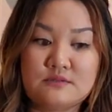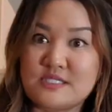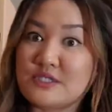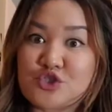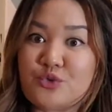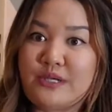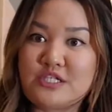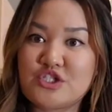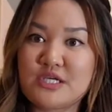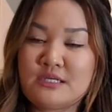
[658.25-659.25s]

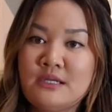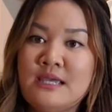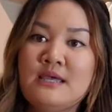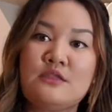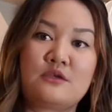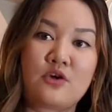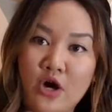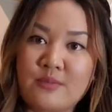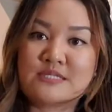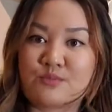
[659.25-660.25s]
situation,
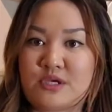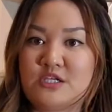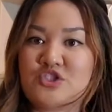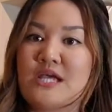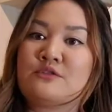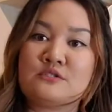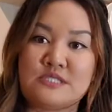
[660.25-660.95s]
karma's a bitch and they're